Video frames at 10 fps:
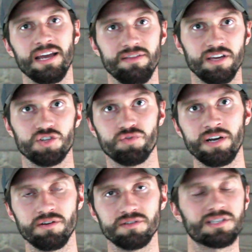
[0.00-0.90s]
and the
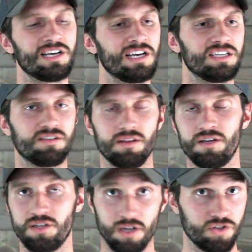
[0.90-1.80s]
adrenals, so
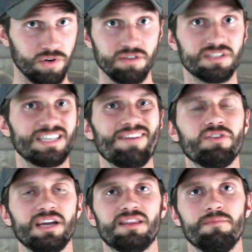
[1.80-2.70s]
the adrenals never
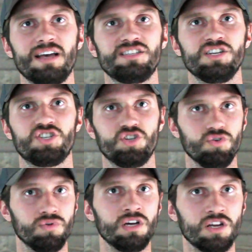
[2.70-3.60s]
get the message
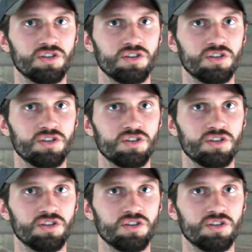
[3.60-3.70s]
to